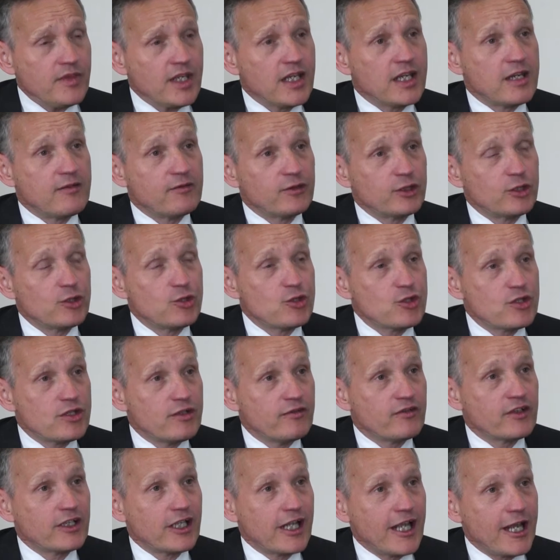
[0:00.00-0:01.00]
evolution
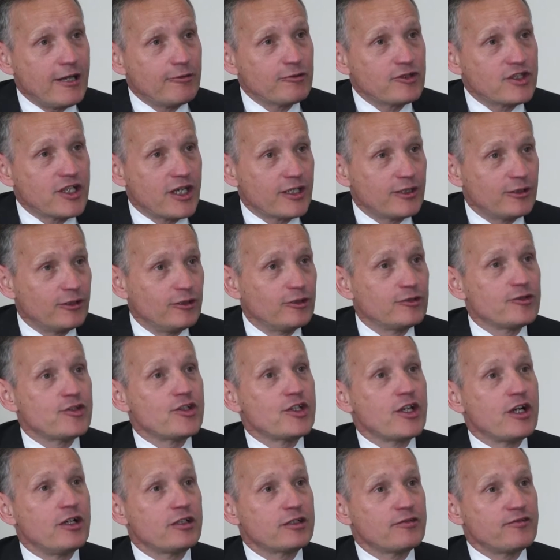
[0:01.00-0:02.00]
of cloud
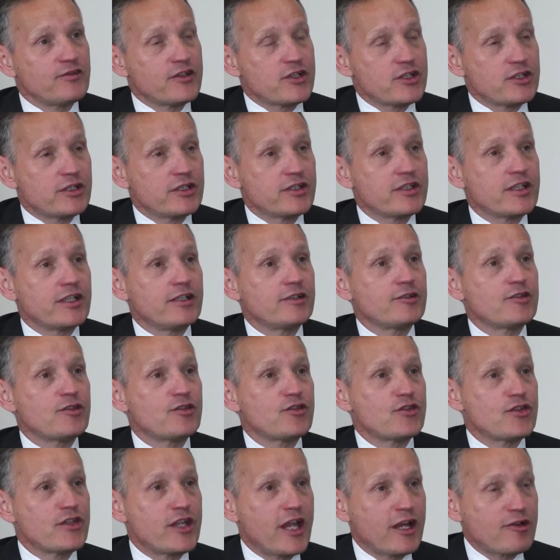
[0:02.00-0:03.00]
technology, artificial
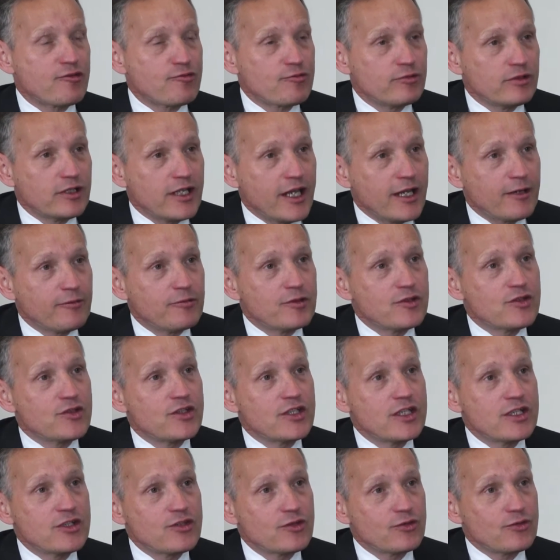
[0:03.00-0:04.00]
intelligence, natural language,
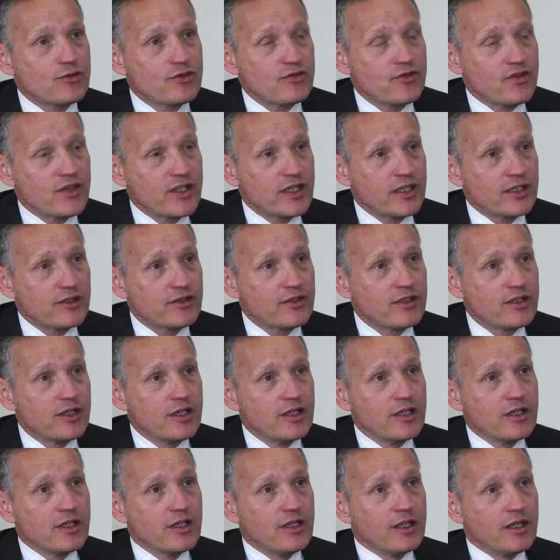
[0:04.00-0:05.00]
these sorts of things
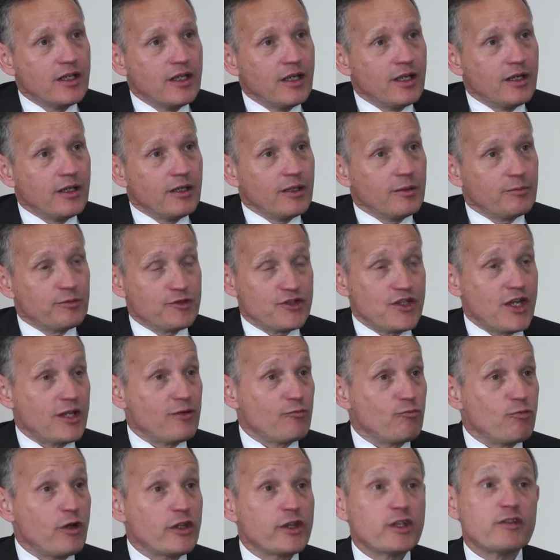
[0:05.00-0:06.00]

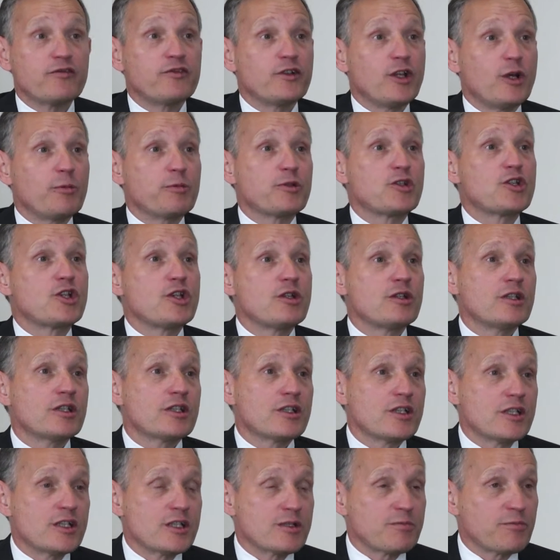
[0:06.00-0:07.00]
present wonderful
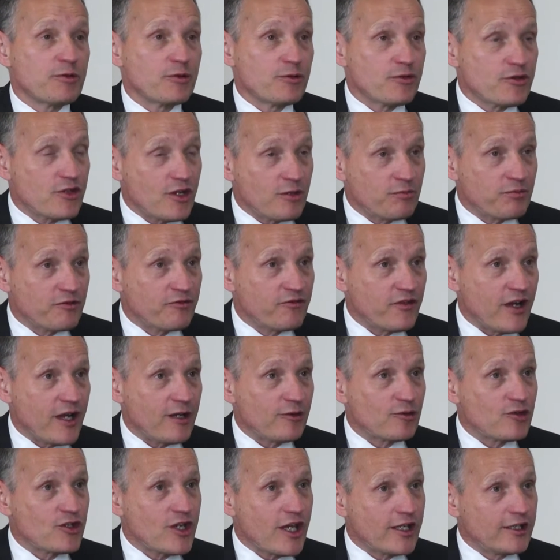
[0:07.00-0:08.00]
opportunities, but also
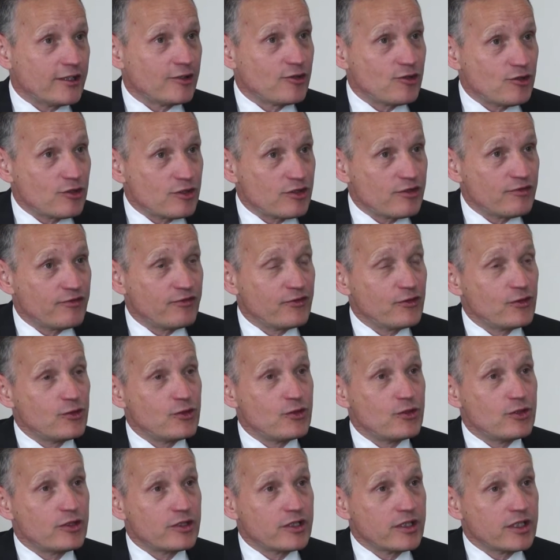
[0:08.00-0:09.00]
profound challenges
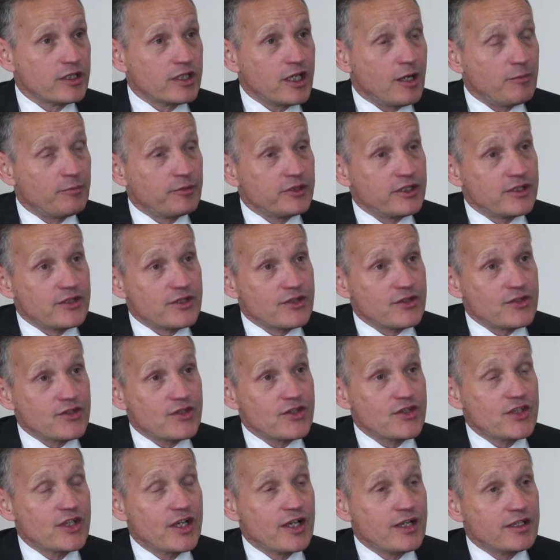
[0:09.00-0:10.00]
for companies and
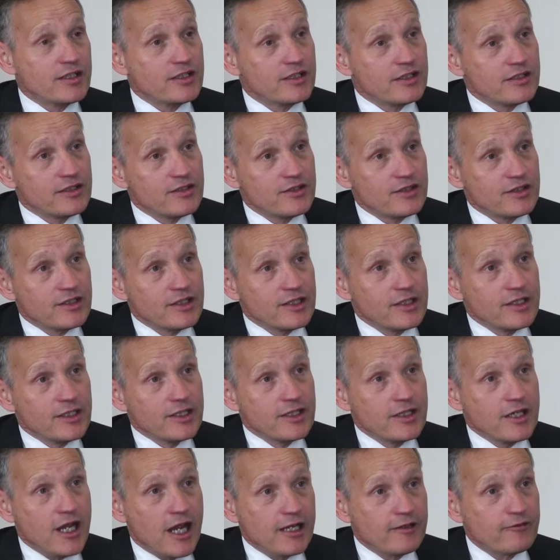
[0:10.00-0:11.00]
societies.
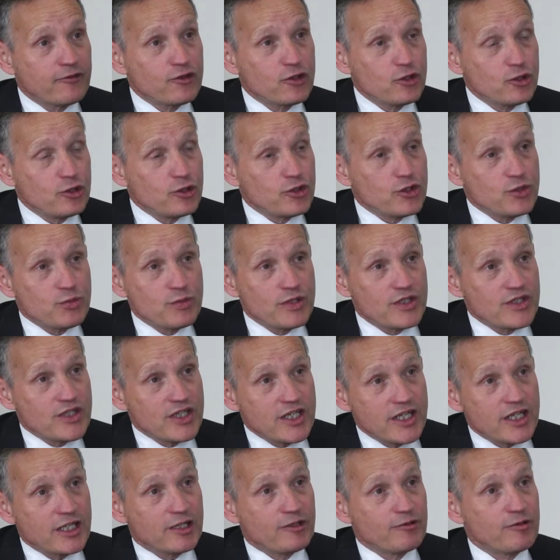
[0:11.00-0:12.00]
And of course, we
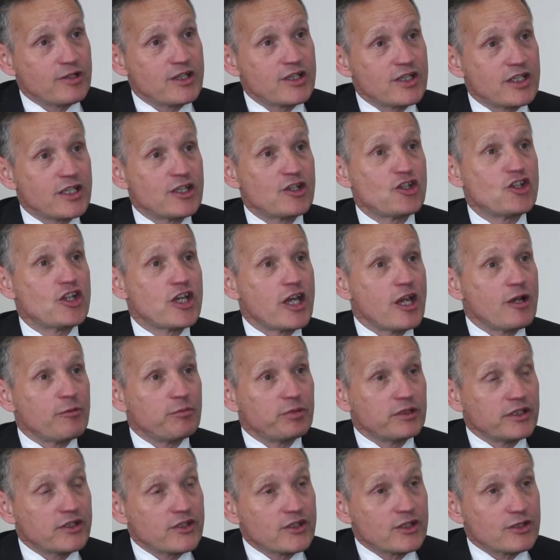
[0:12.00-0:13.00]
see increasing
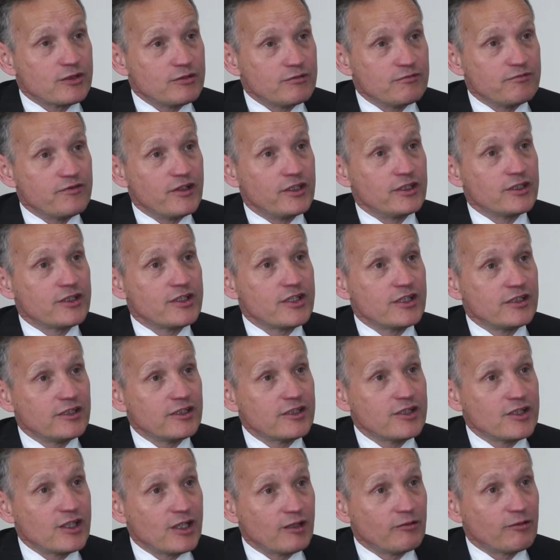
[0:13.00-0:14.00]
geopolitical
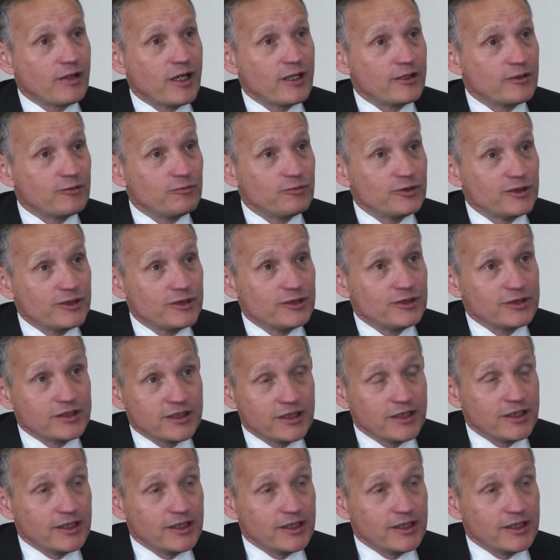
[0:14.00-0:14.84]
volatility around the world.